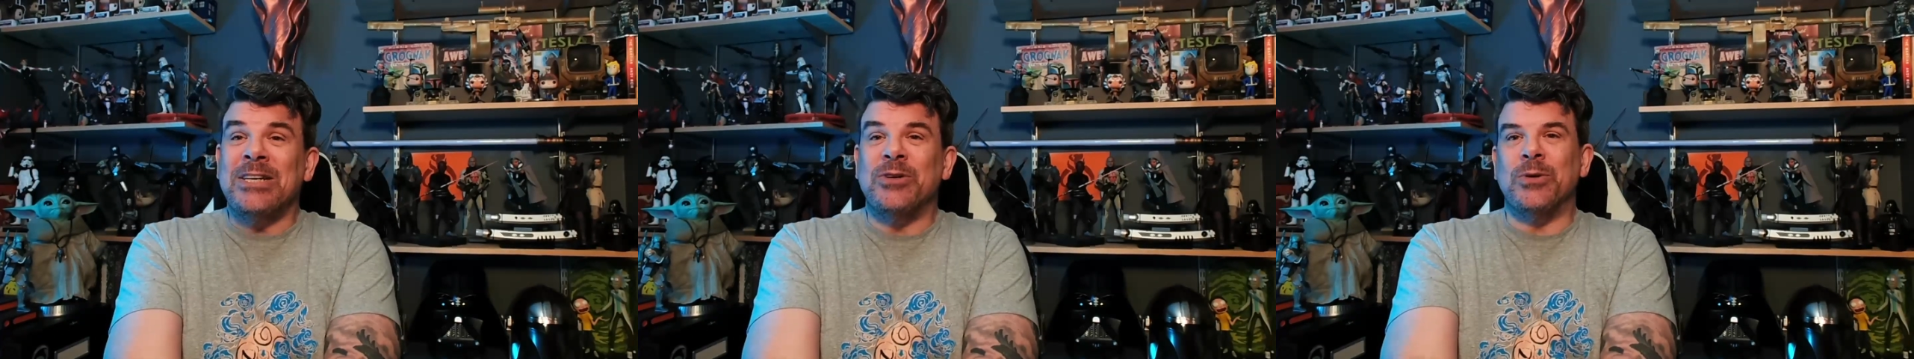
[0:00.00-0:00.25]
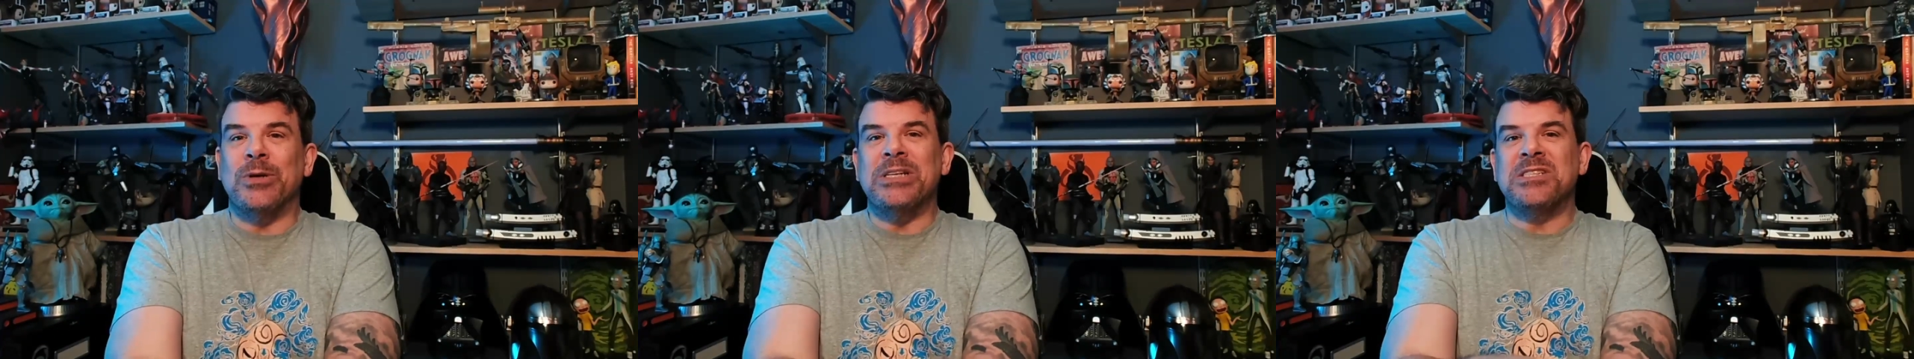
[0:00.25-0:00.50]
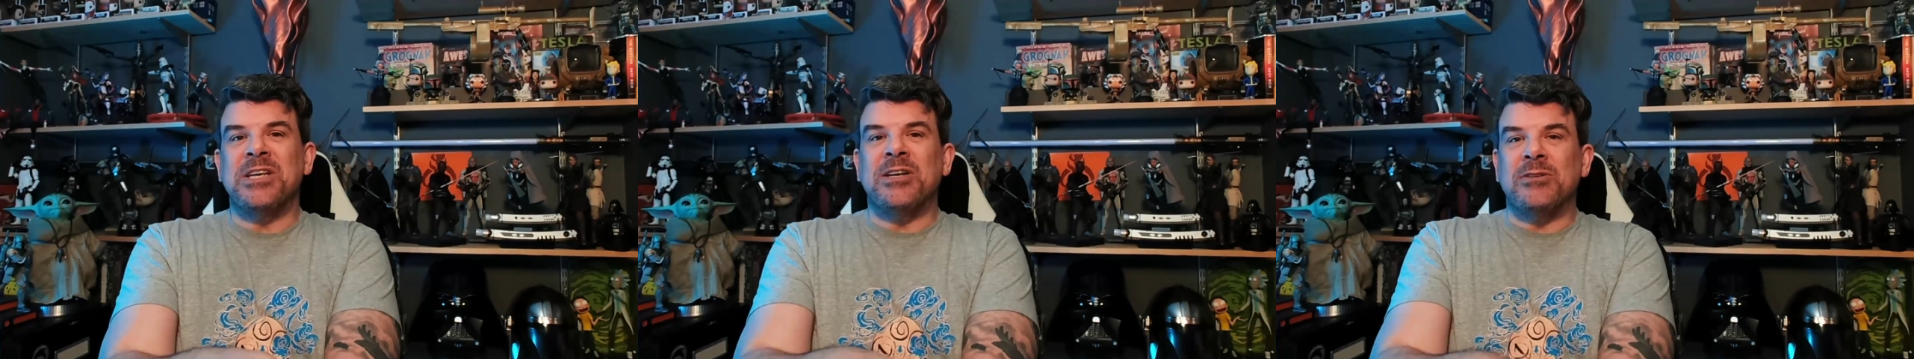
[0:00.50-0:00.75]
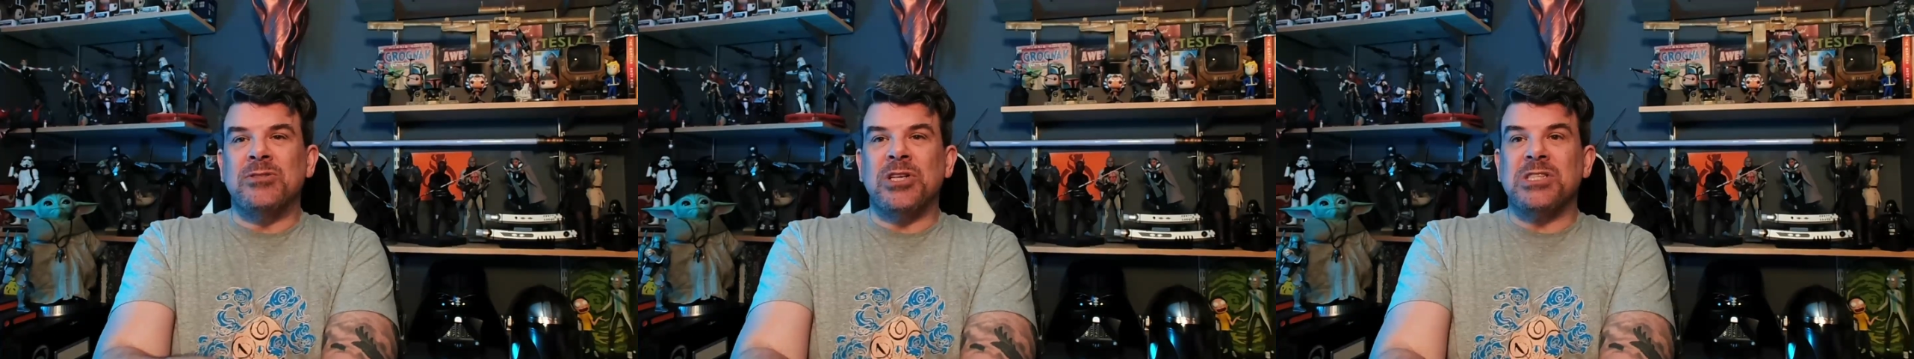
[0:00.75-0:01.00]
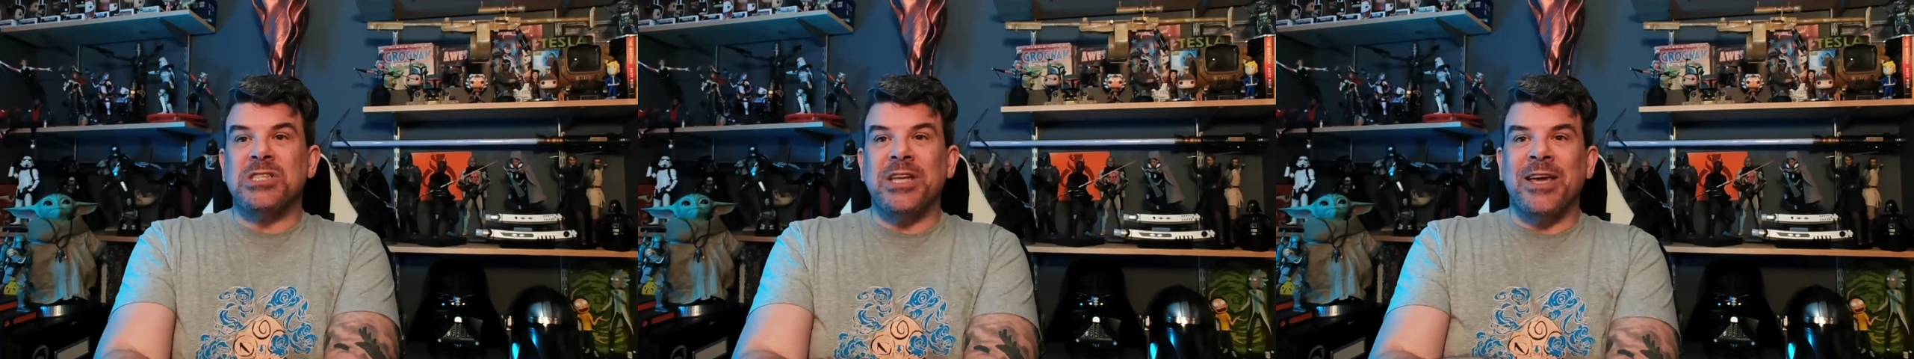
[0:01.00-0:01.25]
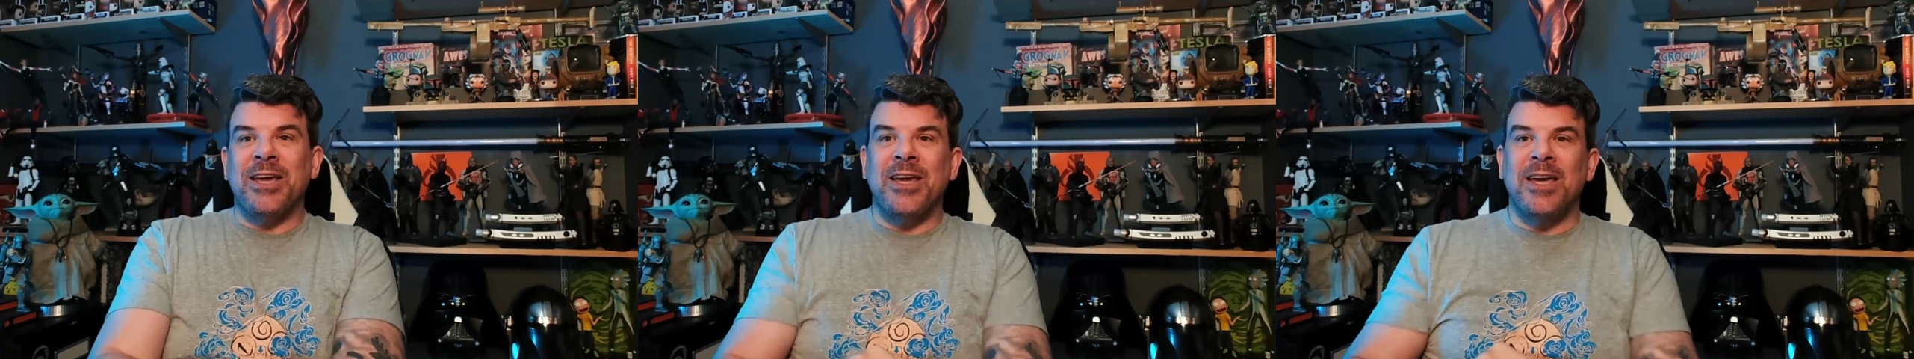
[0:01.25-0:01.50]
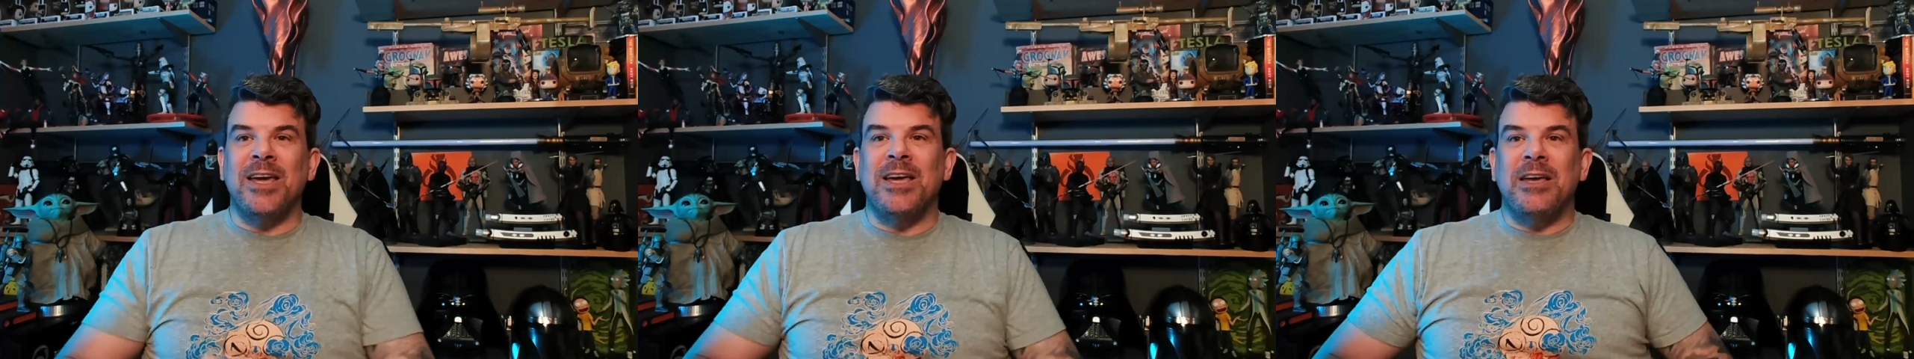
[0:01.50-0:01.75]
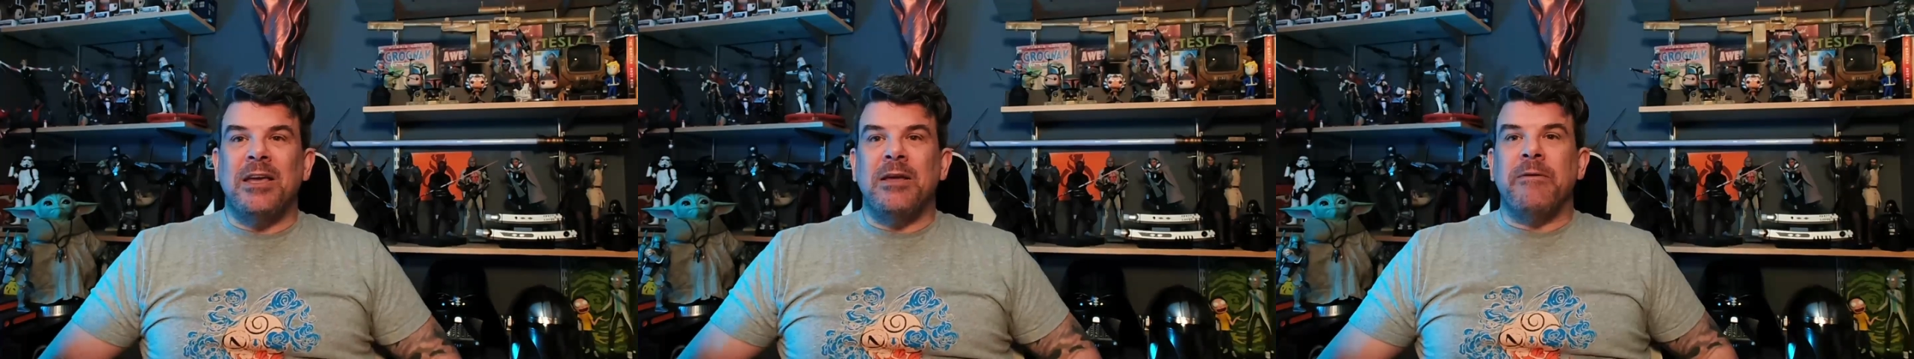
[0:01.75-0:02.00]
or is there just
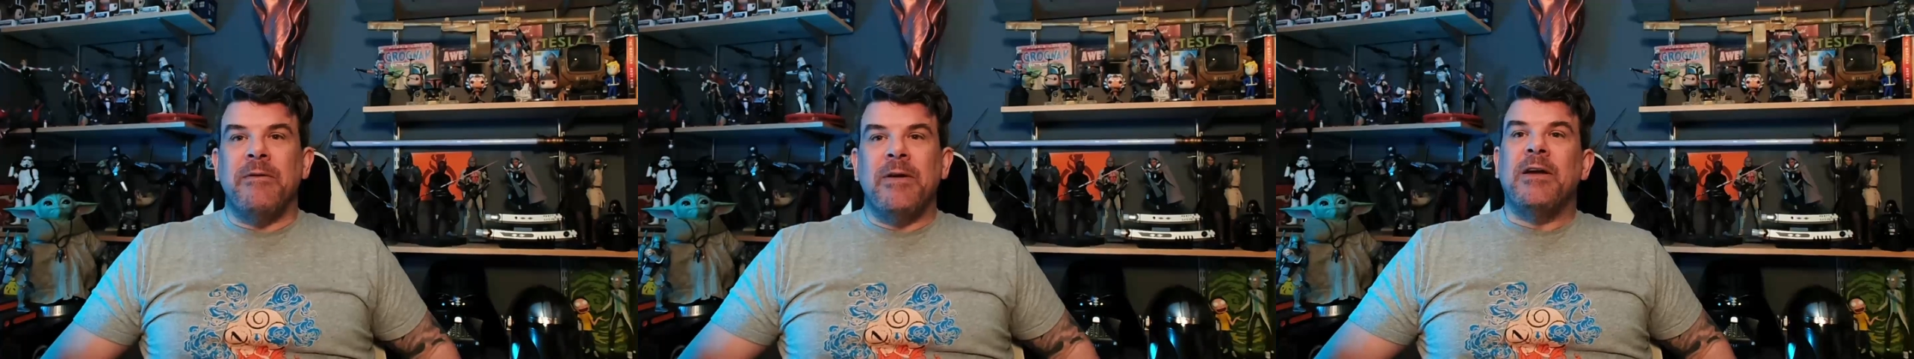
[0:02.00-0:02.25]
a